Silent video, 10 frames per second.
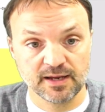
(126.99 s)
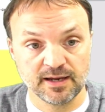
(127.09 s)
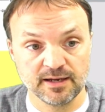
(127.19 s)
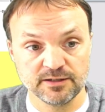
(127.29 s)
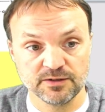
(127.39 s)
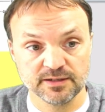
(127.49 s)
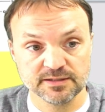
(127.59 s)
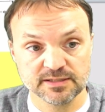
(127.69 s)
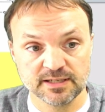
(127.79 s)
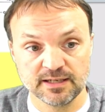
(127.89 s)
And you can
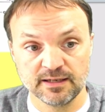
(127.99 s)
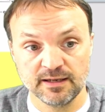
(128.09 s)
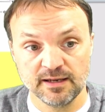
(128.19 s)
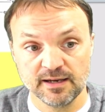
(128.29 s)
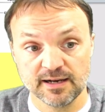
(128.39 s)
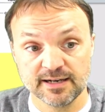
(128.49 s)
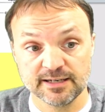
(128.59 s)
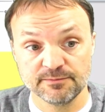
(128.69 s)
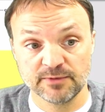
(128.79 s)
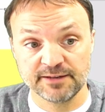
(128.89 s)
see
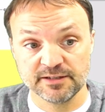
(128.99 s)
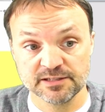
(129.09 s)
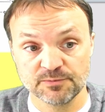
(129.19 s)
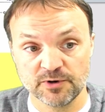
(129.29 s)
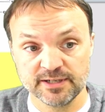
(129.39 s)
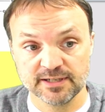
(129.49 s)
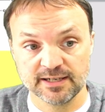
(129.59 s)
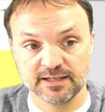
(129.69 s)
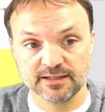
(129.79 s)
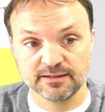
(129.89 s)
um, at this point, I
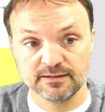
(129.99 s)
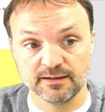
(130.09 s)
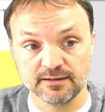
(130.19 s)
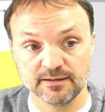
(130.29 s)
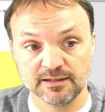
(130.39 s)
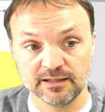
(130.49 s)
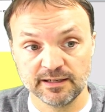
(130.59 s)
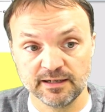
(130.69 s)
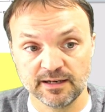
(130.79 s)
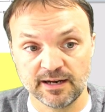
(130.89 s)
can
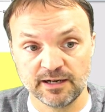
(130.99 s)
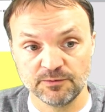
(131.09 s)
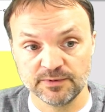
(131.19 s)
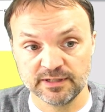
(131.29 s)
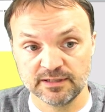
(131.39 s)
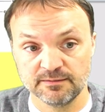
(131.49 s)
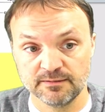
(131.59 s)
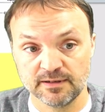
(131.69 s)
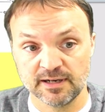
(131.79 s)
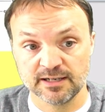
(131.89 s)
click and it will
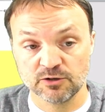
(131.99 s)
uh,